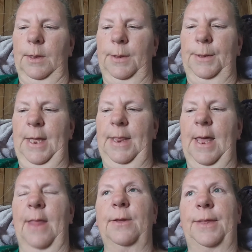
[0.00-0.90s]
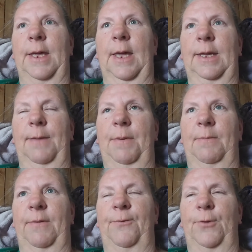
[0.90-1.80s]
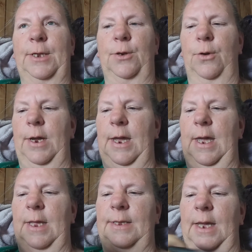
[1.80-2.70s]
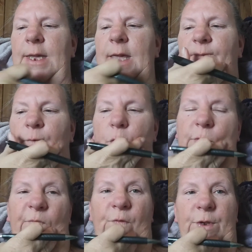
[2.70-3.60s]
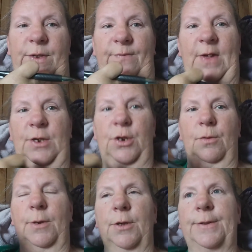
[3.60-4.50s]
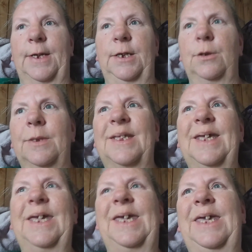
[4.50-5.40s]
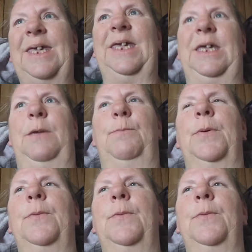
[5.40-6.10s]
Then the other thing I keep in my freezer is I keep frozen fruits and vegetables. I usually keep,